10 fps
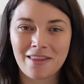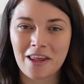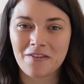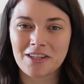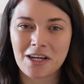the
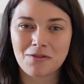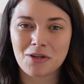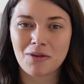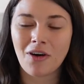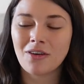other video
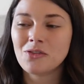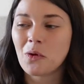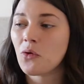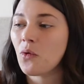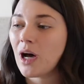too long. So I
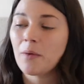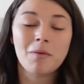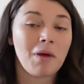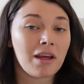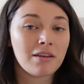thought I would
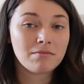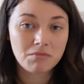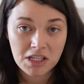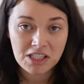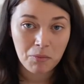make
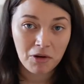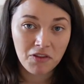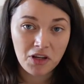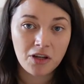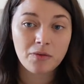a separate
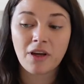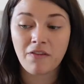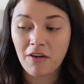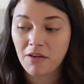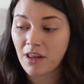video of
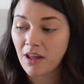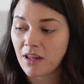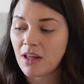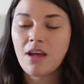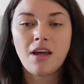
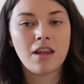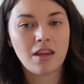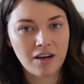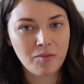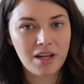everything
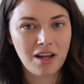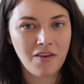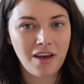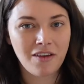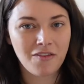that I've been
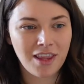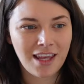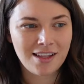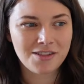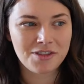loving for the
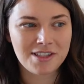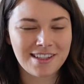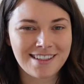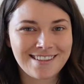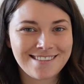kids
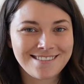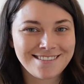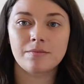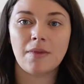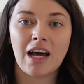recently.
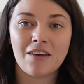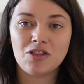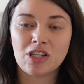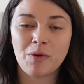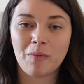I have
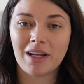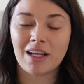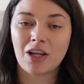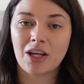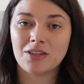just put my
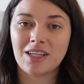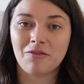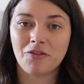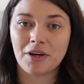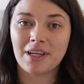little girl down
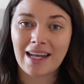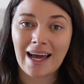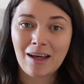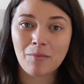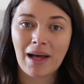for a
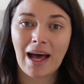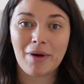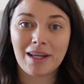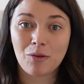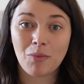nap and
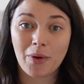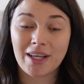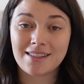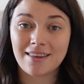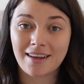my little boy
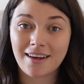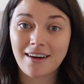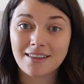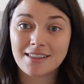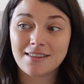is in the
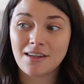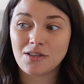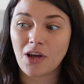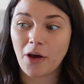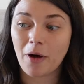garden
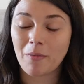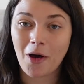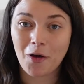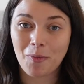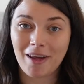so I'm
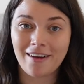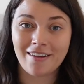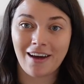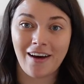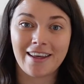hoping
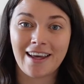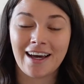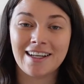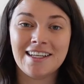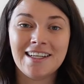that I
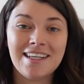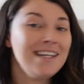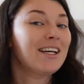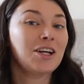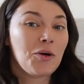can
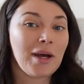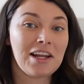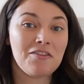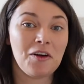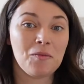quickly
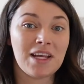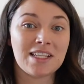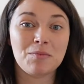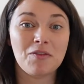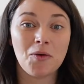film
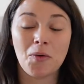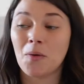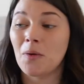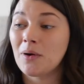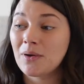this before